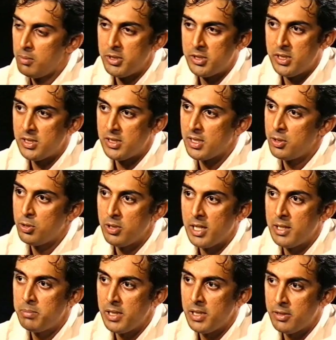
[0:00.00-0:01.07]
but she said no,
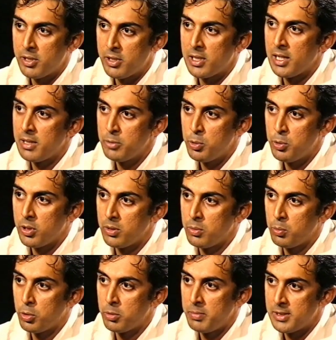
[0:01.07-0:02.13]
let him play cricket, let him do what
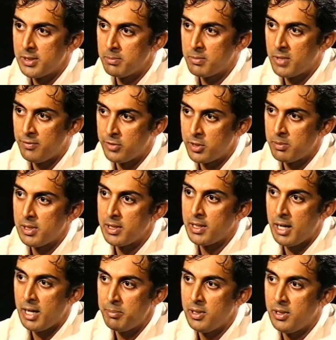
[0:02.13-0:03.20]
what makes him comfortable and
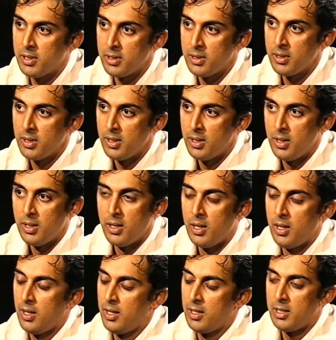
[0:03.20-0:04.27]
happy, and
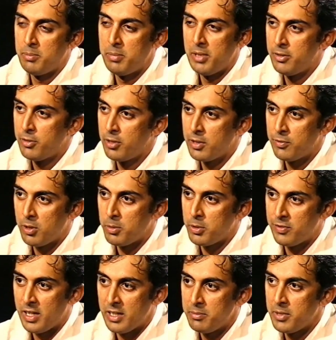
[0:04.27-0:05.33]
and I played cricket for
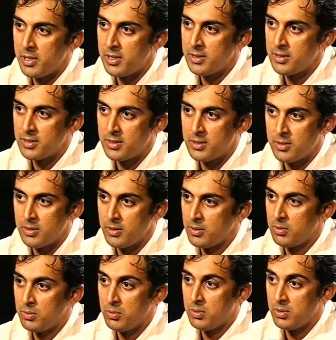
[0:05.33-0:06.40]
about five minutes. And
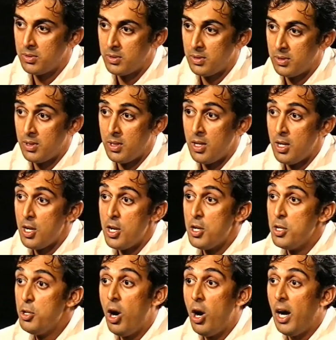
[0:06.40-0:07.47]
the fever came right down.
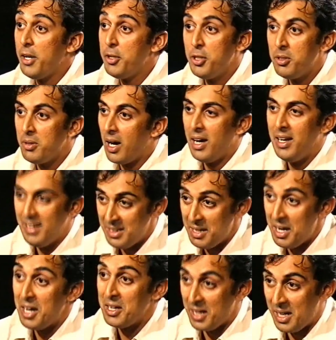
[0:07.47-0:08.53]
No, I don't know. I
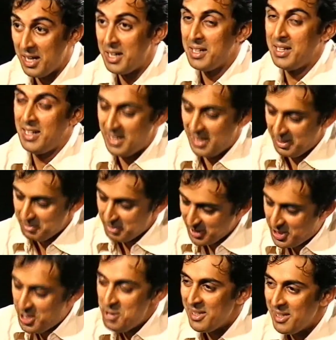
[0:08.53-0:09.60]
I I'm
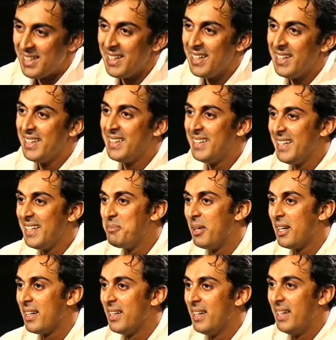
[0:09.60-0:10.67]
assuming it did,
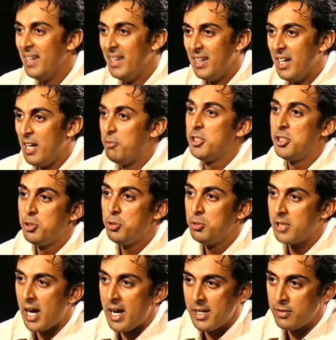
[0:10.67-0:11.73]
but I was just too
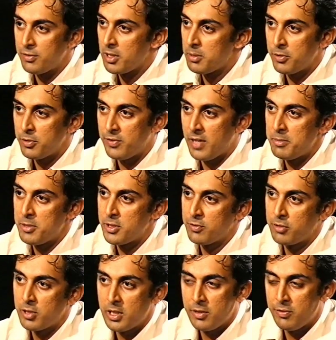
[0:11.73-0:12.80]
tired after about five minutes
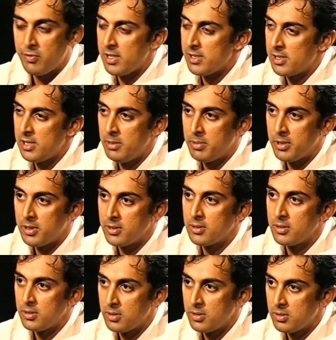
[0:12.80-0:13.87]
of cricket. I fell asleep
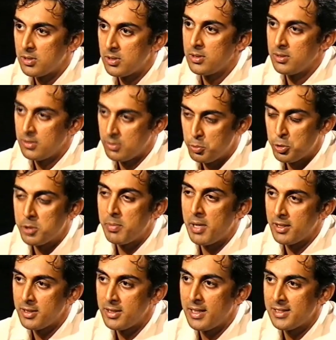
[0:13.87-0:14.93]
and was
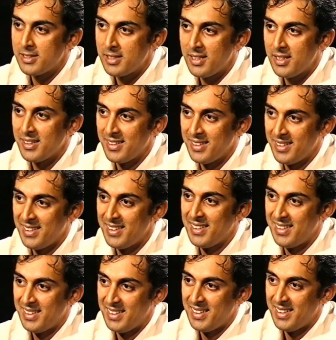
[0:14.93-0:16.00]
better the next day.
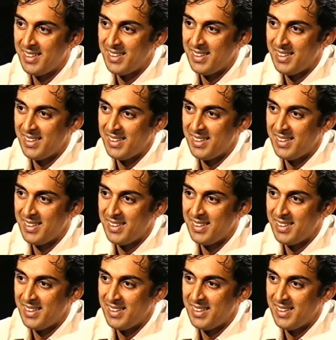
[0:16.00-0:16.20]
Now, in